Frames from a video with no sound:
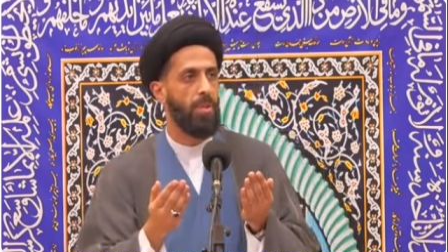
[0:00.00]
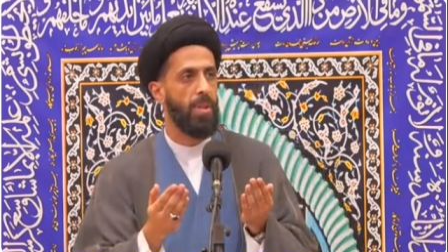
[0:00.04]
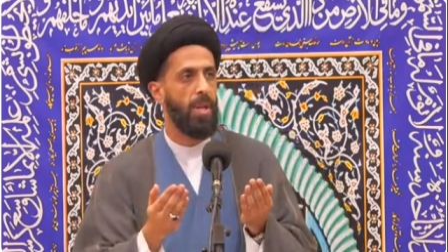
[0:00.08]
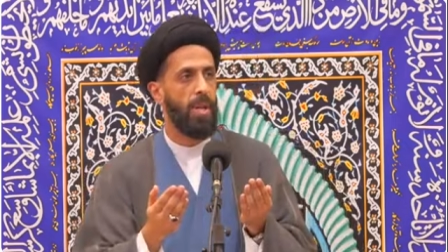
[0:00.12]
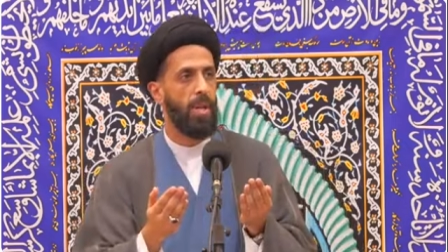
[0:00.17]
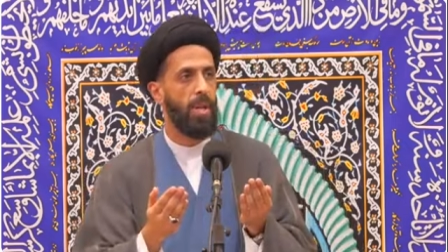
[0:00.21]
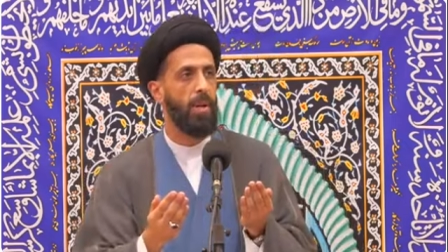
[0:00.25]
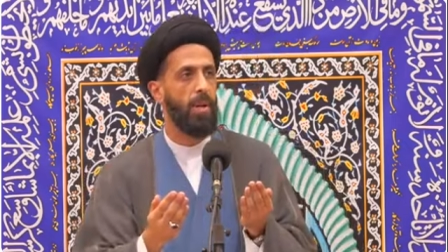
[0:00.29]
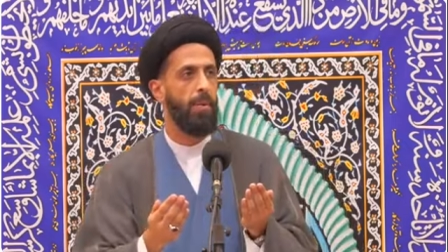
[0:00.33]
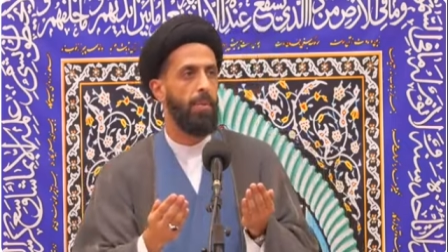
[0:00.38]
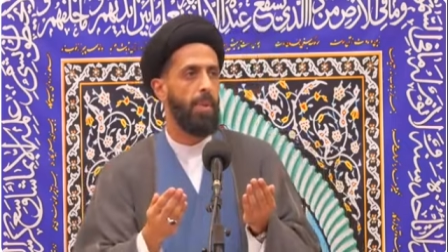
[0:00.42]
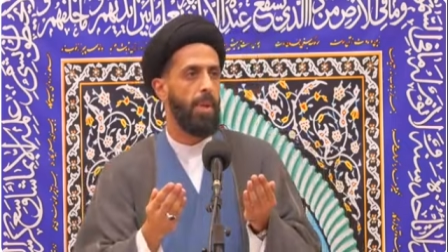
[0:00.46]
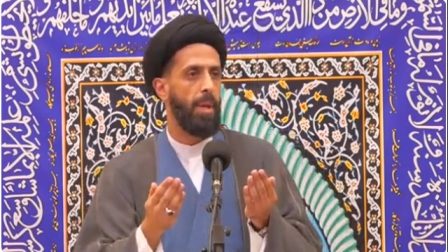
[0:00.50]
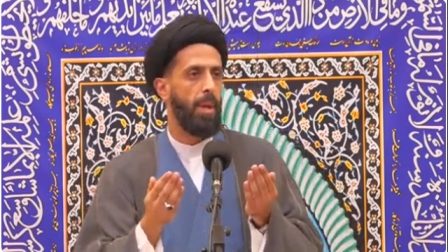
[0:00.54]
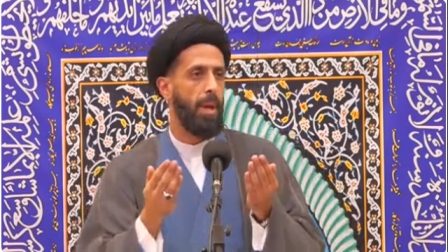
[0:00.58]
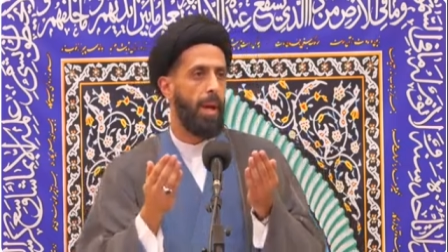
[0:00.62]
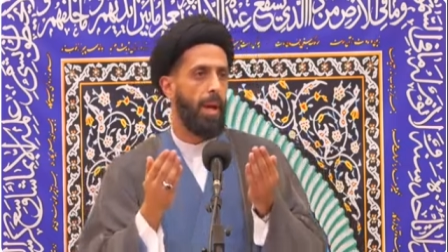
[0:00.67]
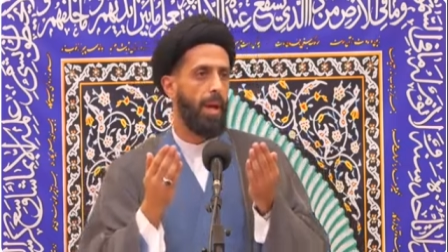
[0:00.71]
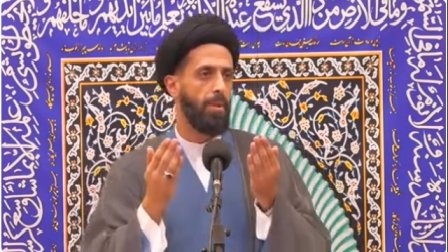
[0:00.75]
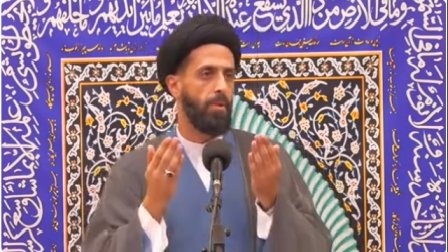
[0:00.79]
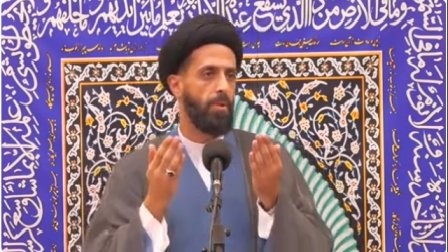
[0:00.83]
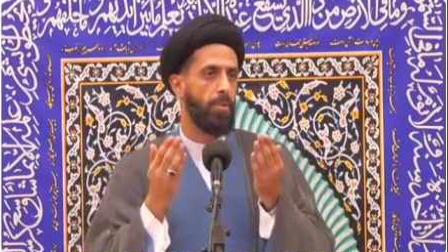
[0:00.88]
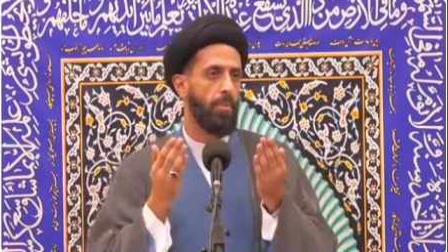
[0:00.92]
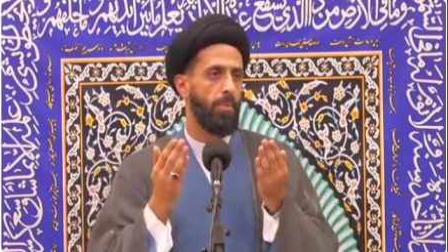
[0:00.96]
day
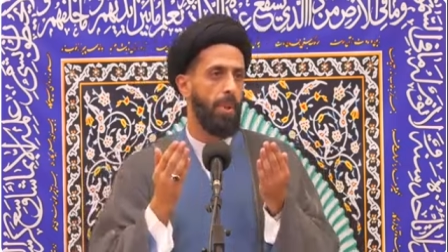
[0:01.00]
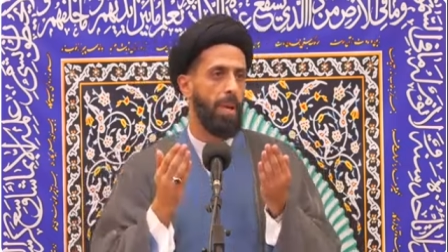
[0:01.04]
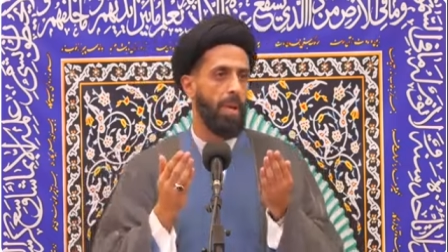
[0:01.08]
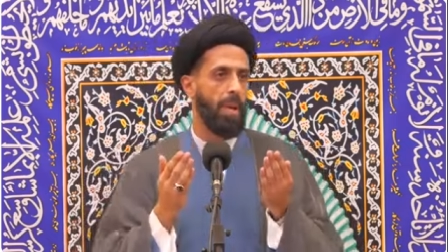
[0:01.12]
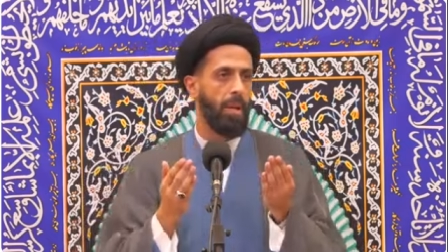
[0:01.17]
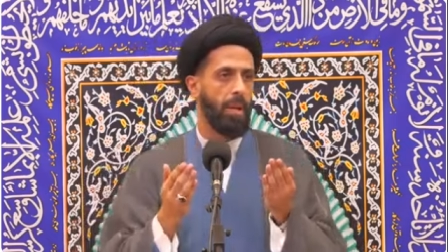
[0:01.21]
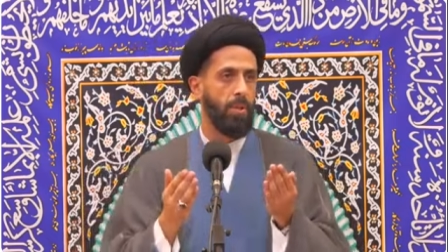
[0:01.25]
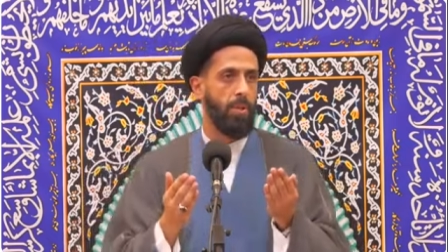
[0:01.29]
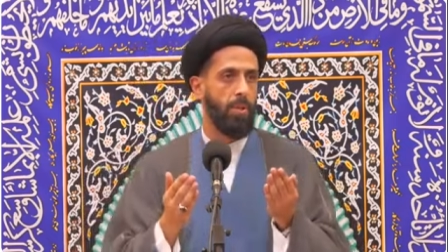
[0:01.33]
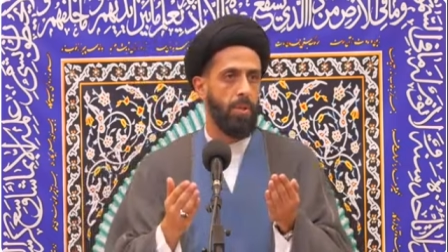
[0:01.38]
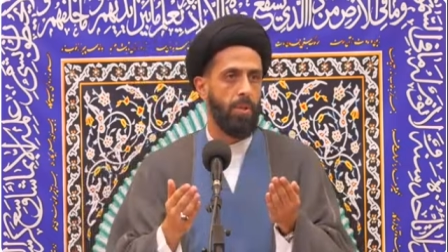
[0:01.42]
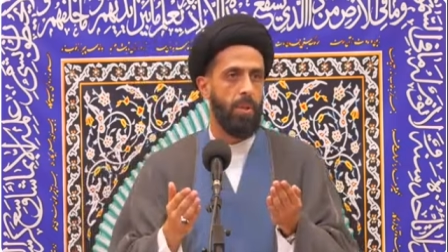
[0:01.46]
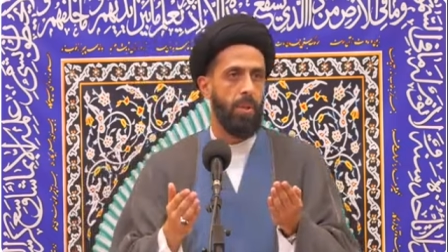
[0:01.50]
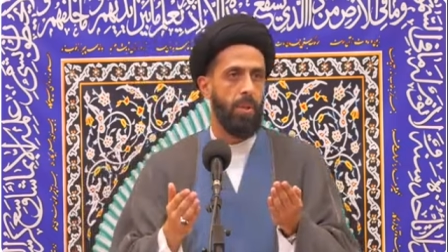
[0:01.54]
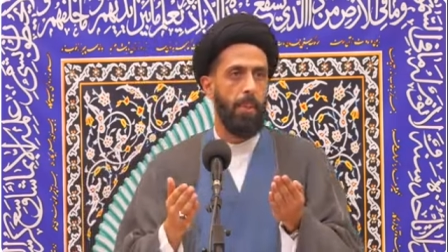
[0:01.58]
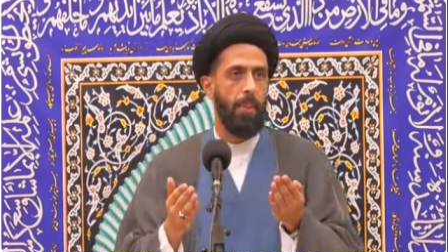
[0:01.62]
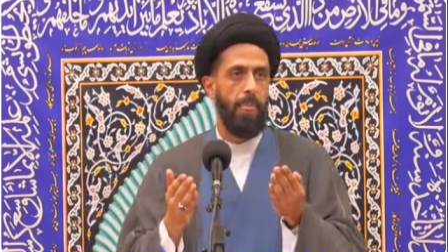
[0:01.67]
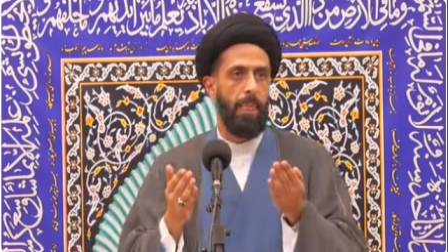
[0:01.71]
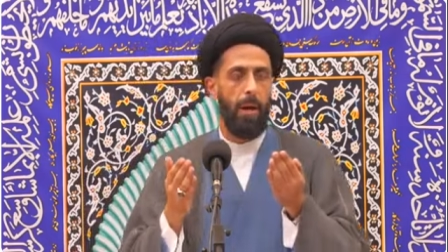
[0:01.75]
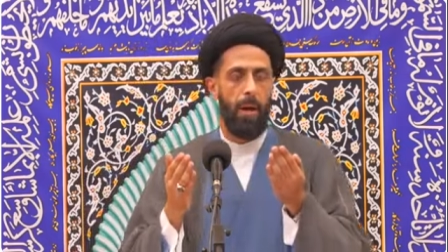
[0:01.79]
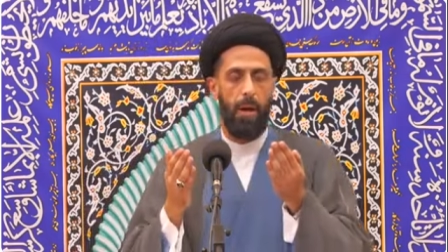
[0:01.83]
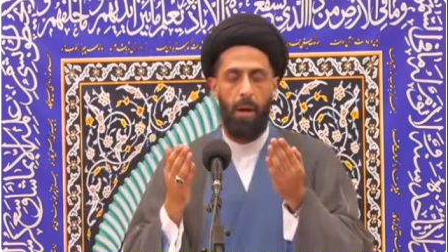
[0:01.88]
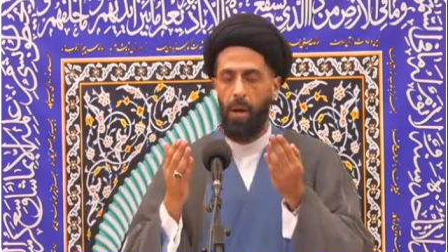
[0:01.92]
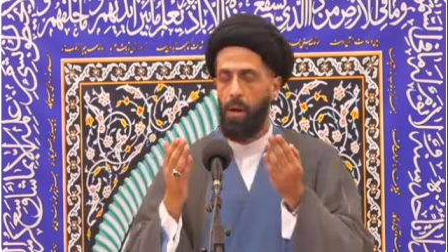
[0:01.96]
and to make us
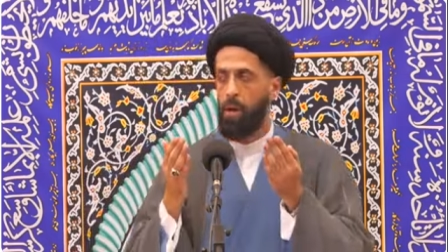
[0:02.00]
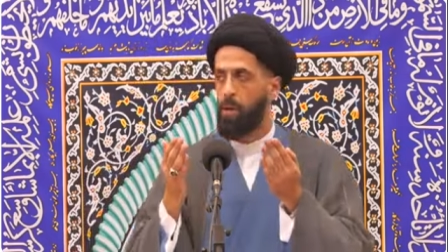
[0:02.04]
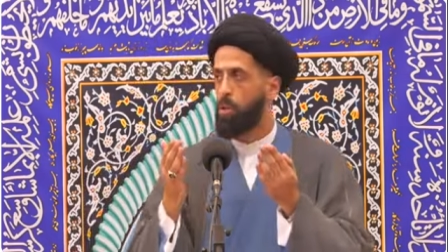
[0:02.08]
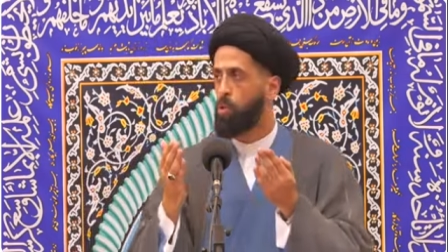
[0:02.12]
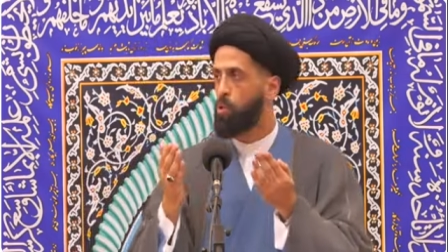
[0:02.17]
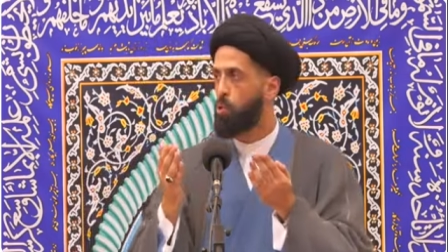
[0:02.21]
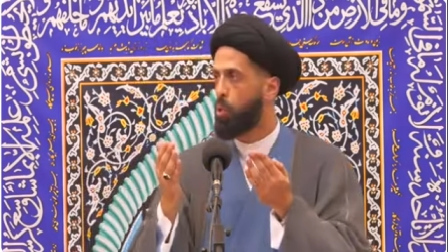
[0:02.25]
uh,